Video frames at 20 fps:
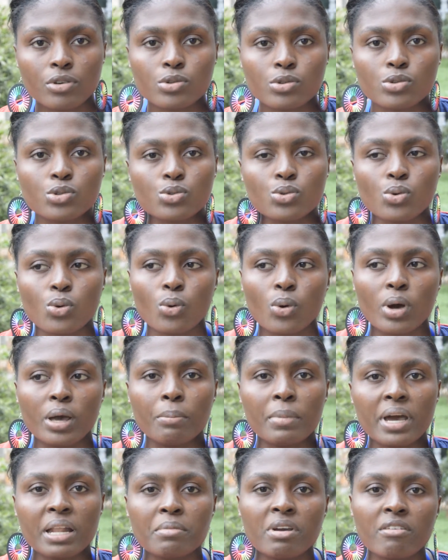So
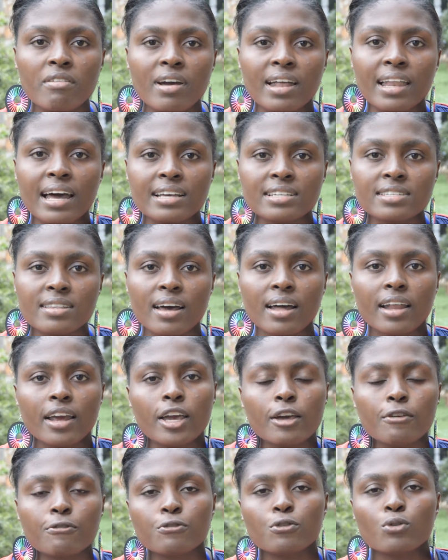it made me realize that
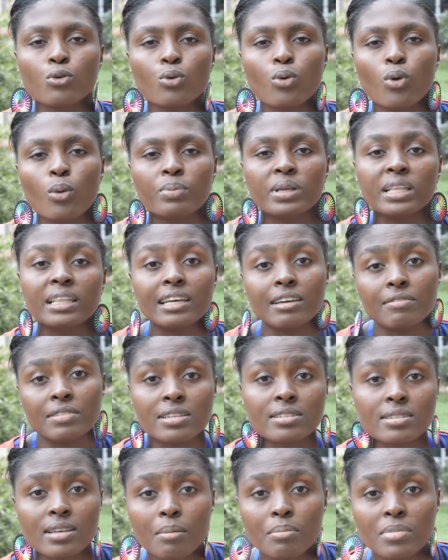if you believe
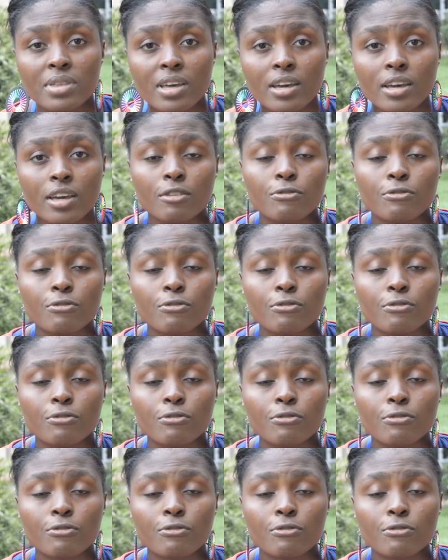in something,